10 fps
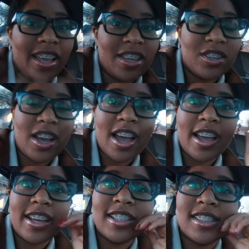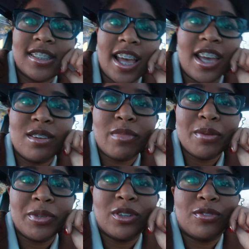hey you guys hey my
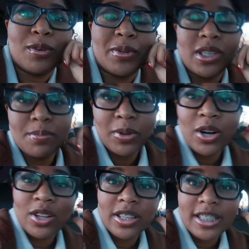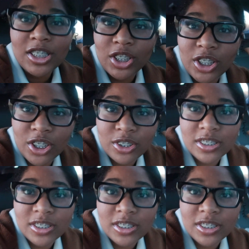beautiful people it's your girl